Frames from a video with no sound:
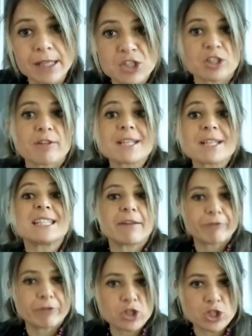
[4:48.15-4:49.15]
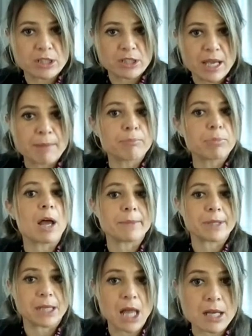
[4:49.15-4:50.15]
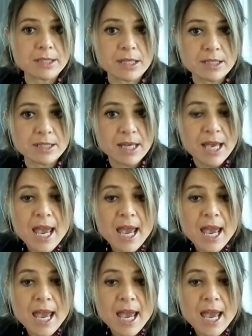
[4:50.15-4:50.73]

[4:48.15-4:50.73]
that generates inefficient employment losses?